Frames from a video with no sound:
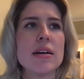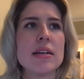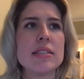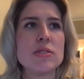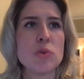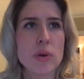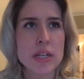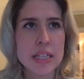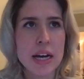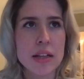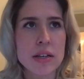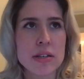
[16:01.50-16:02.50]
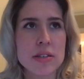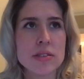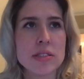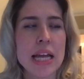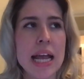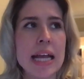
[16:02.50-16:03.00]

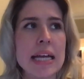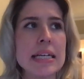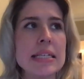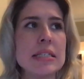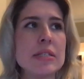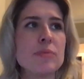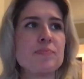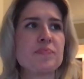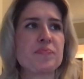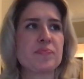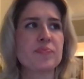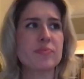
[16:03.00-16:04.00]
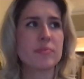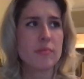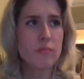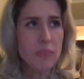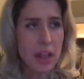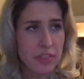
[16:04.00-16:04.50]
storytellers and
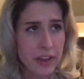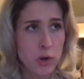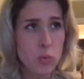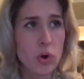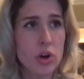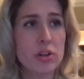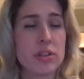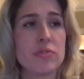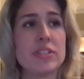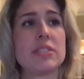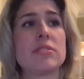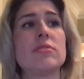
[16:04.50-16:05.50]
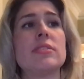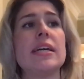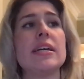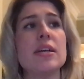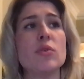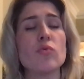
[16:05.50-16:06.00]
their work, the risks they're
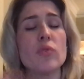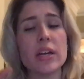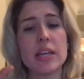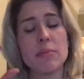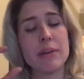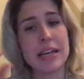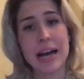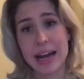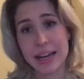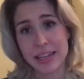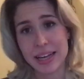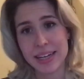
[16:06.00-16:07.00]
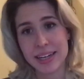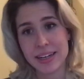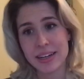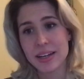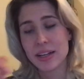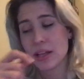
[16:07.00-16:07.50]
taking, really being highlighted.
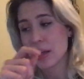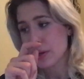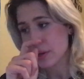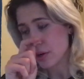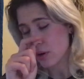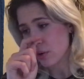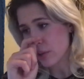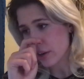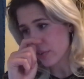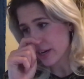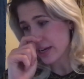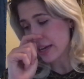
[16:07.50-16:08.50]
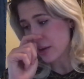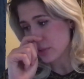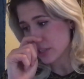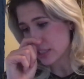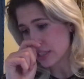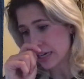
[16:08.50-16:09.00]
You know, like right now we
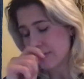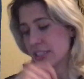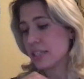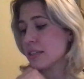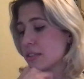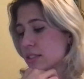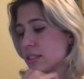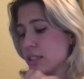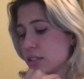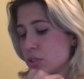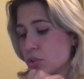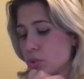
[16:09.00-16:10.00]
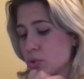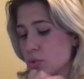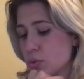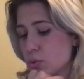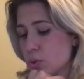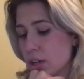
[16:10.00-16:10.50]
tend to have a tendency
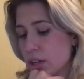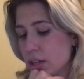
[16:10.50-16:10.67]
to